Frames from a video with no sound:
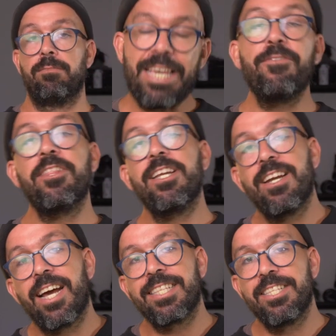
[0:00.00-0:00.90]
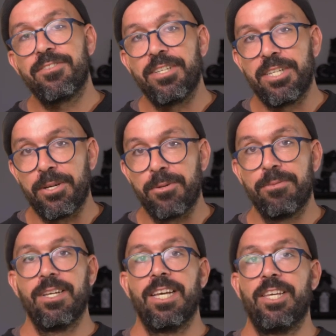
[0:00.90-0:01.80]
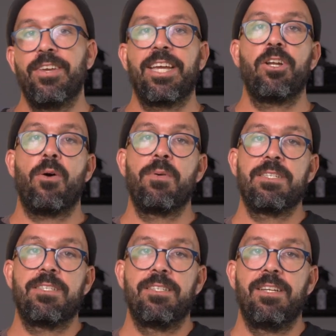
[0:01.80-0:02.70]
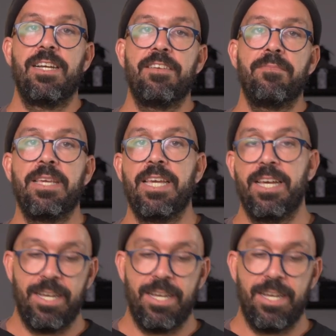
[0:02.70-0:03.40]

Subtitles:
If you didn't like this video, you can always leave me